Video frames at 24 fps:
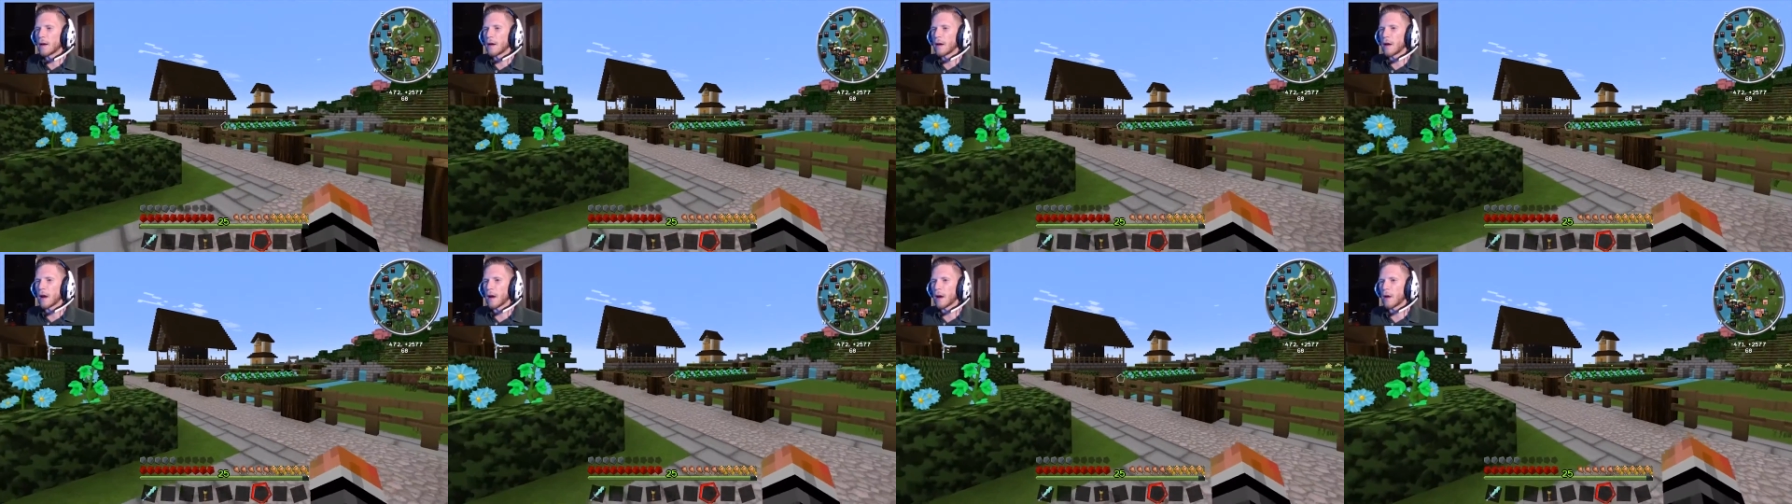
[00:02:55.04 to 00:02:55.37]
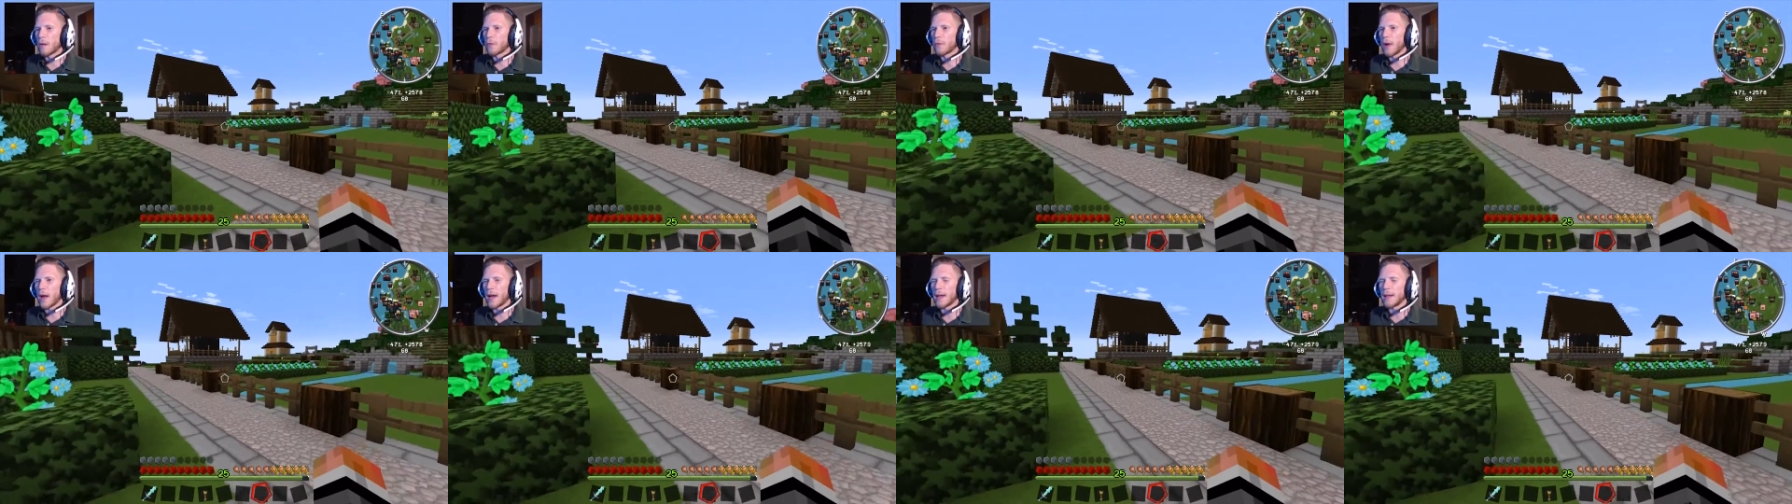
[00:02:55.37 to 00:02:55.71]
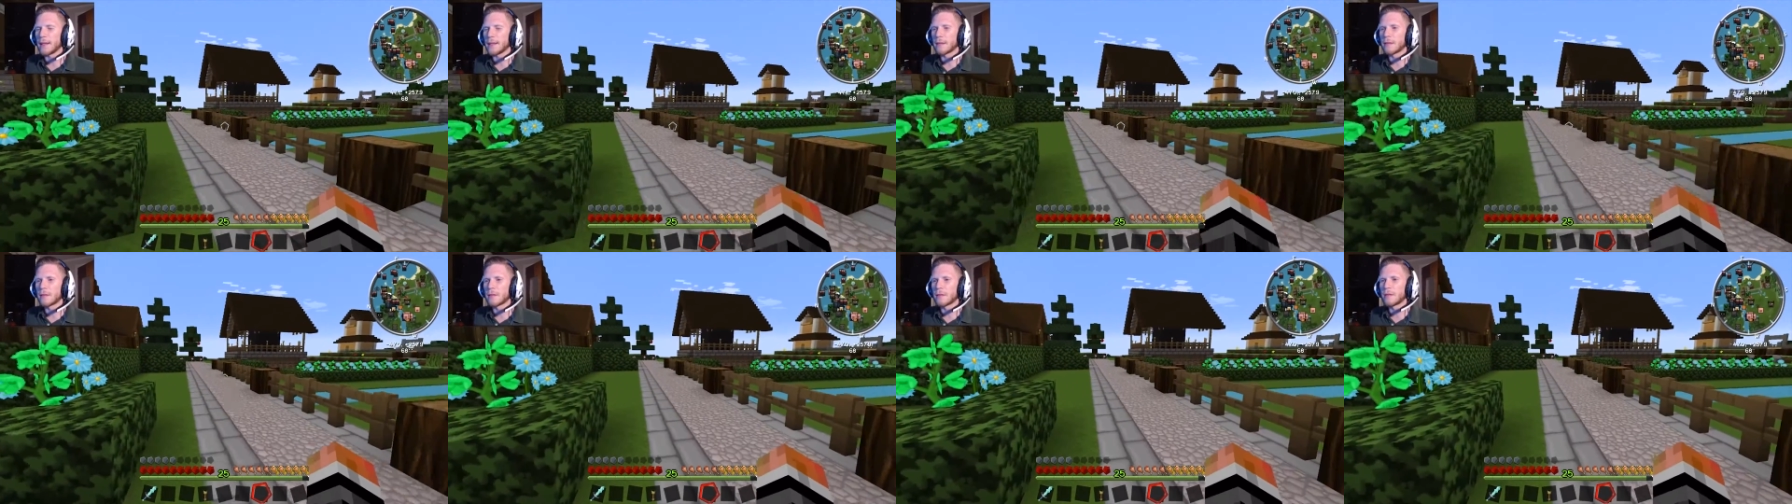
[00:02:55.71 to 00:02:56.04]

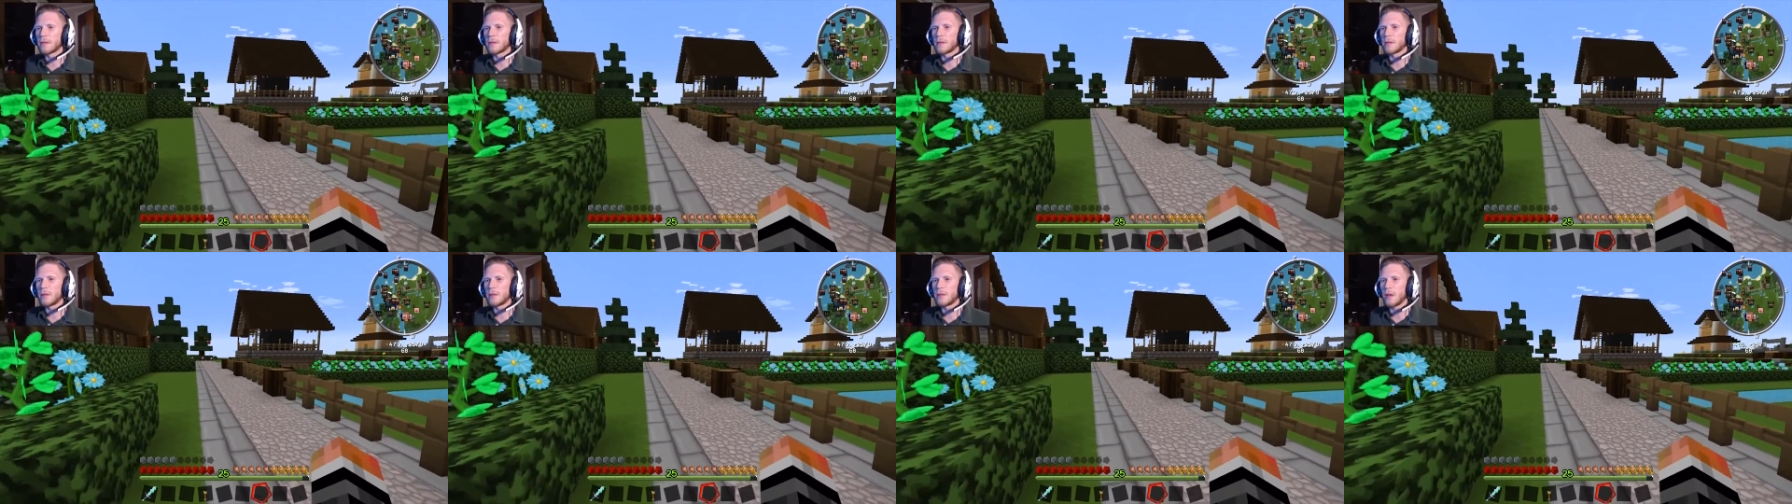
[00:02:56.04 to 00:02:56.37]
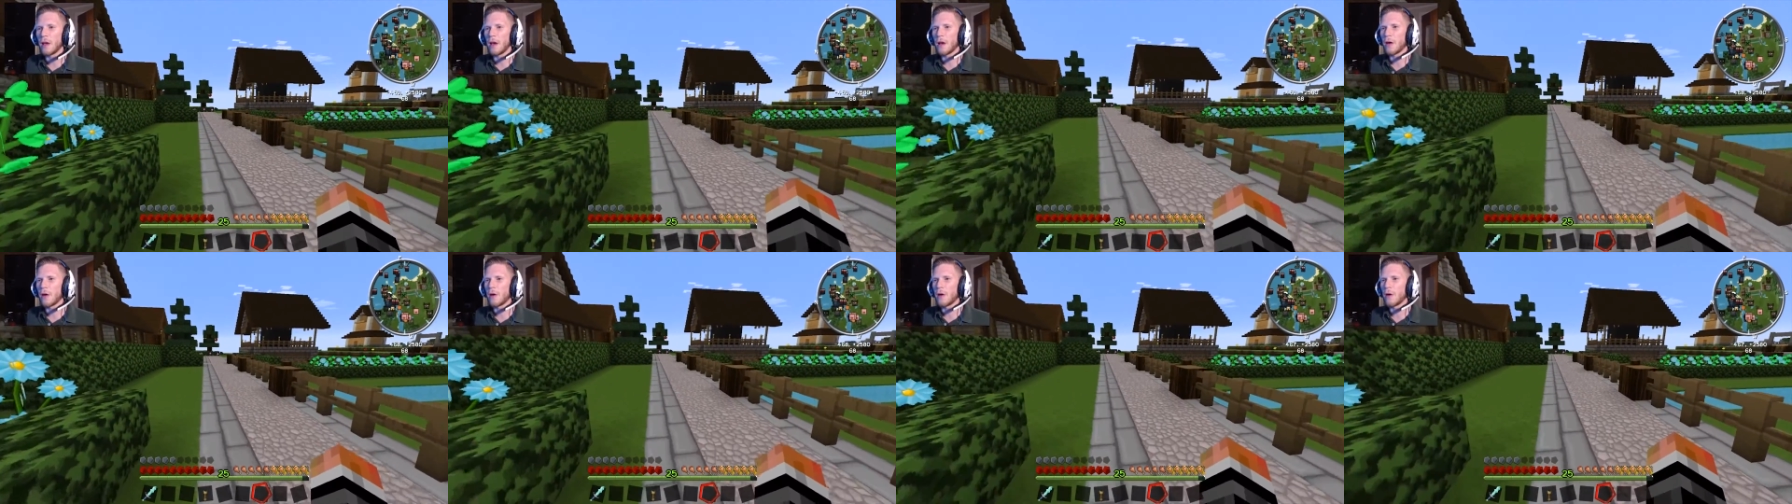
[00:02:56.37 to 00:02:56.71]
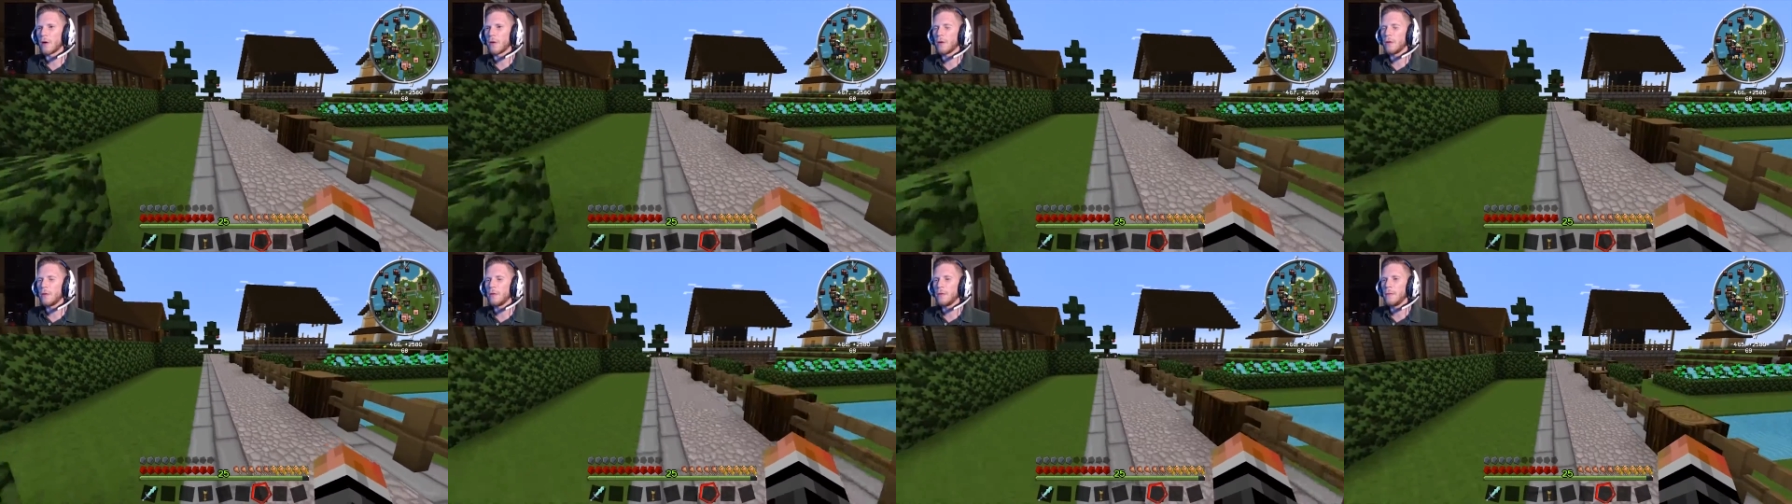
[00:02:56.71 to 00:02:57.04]
Alright,
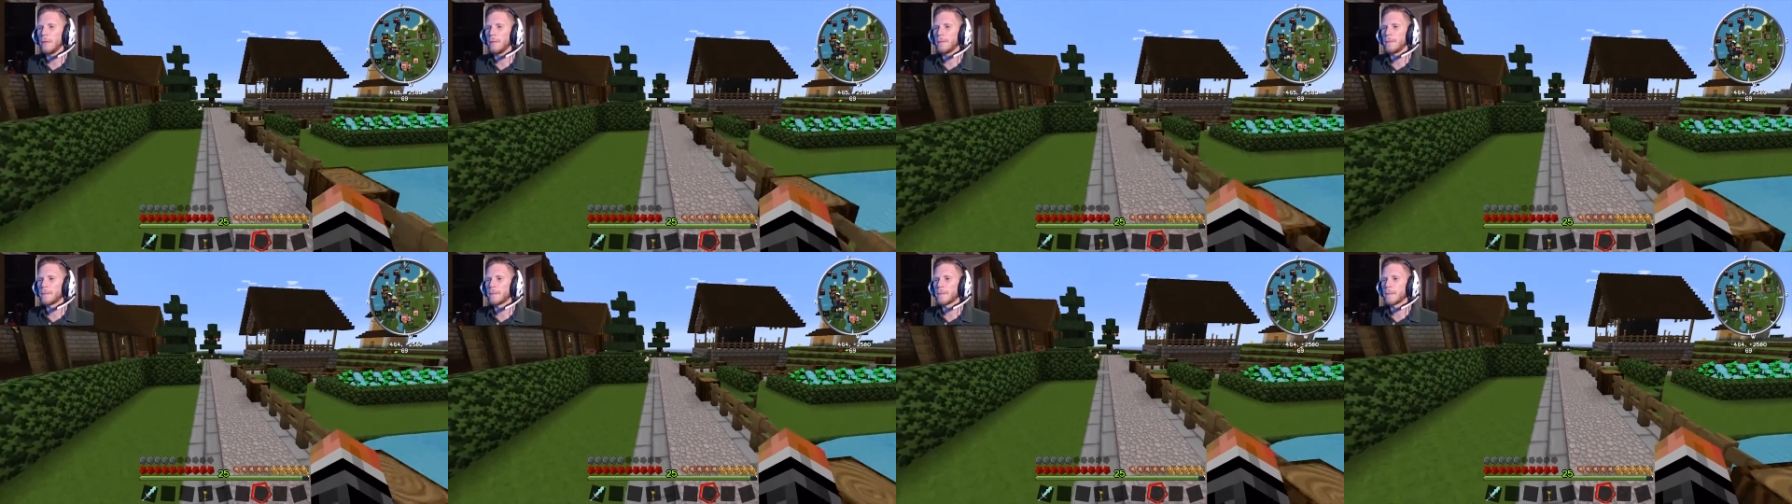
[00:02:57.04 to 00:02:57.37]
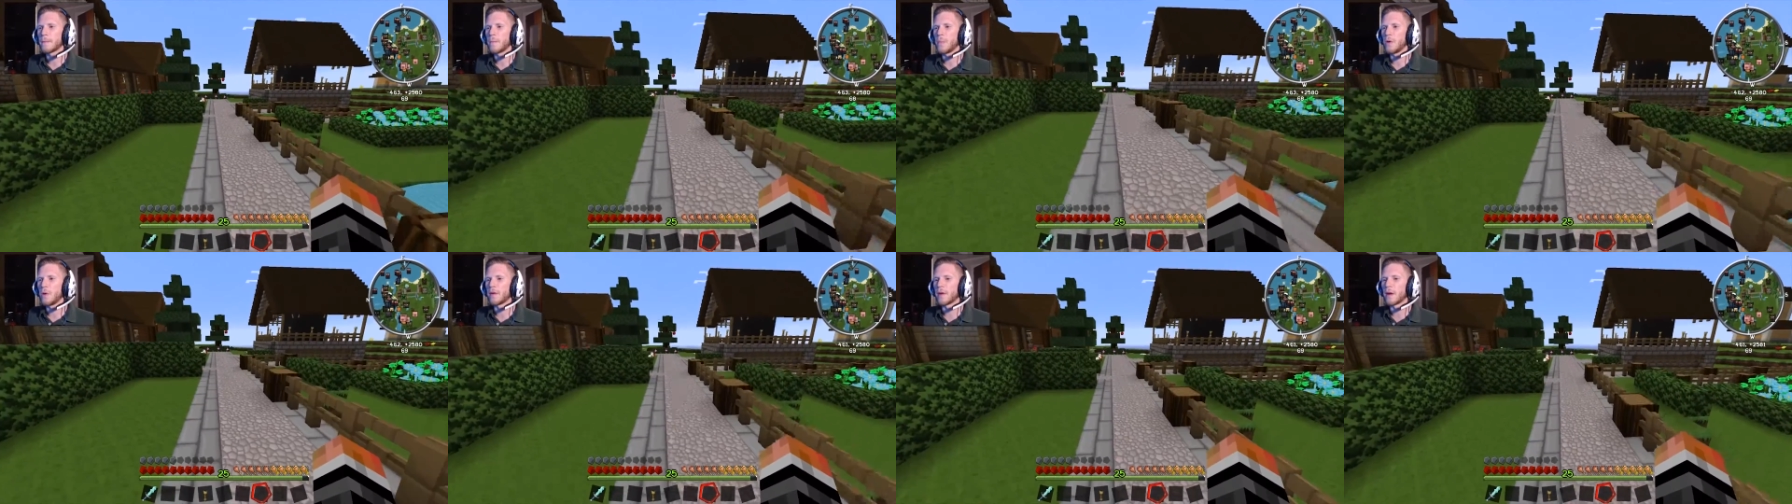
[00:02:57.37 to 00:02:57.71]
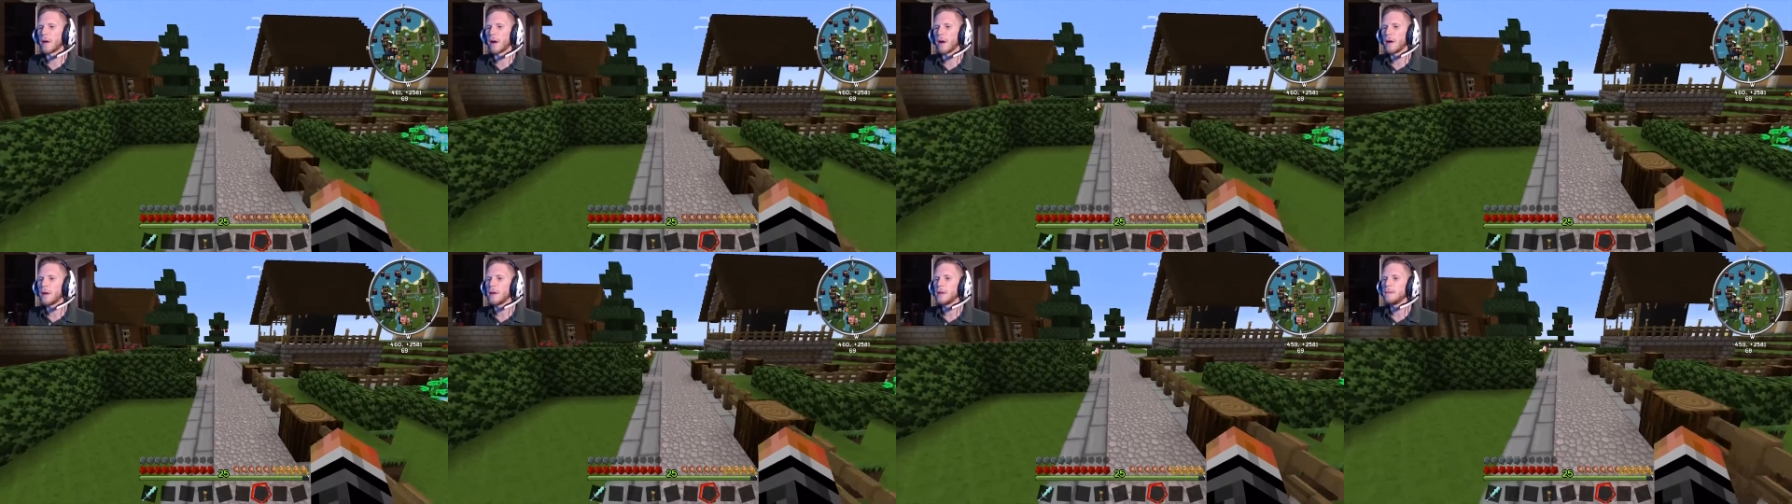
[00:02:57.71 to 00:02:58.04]
so... Moving
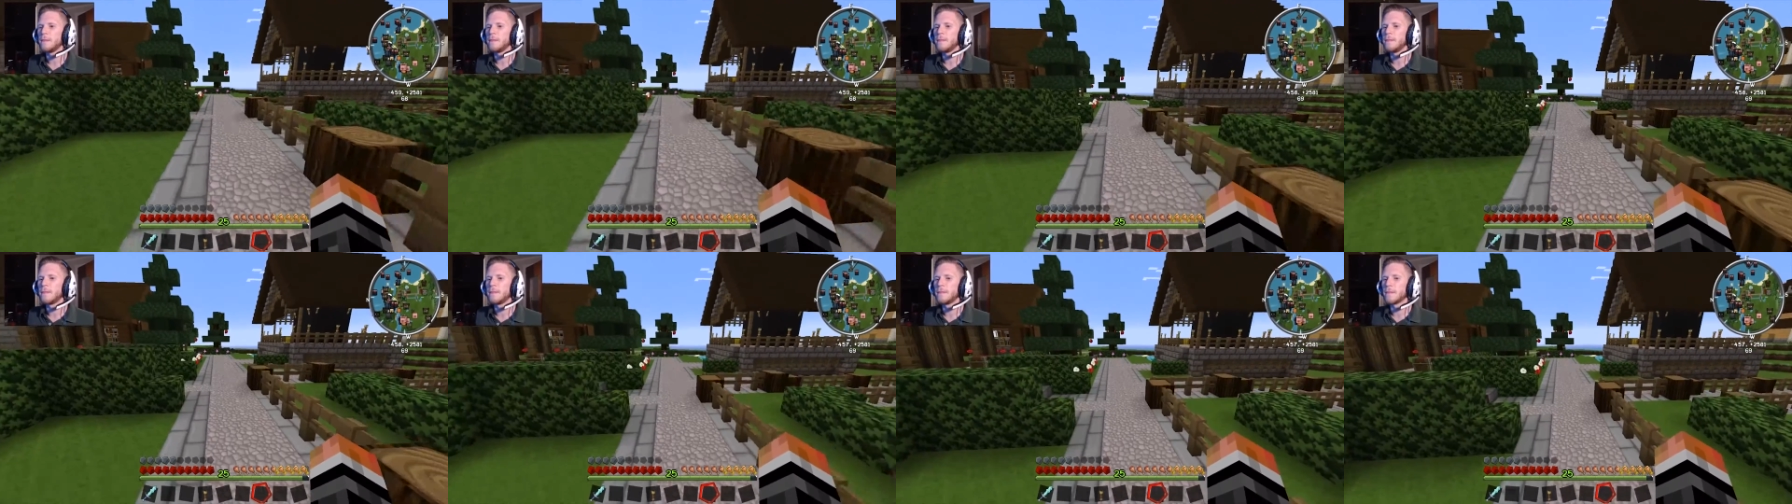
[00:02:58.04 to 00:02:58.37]
on.